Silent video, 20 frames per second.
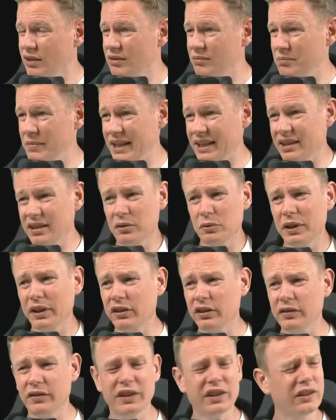Making the rest
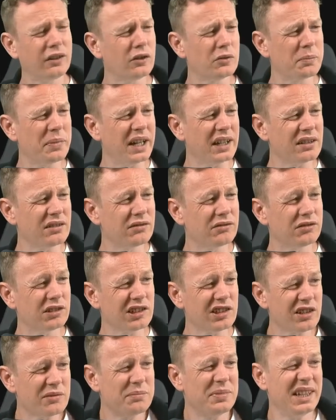of us look bad for
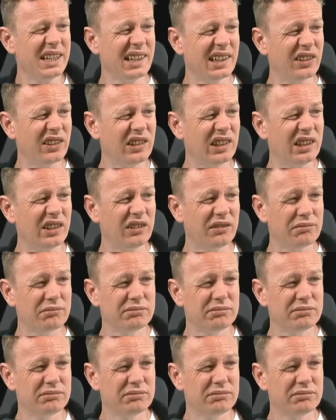not being as nice.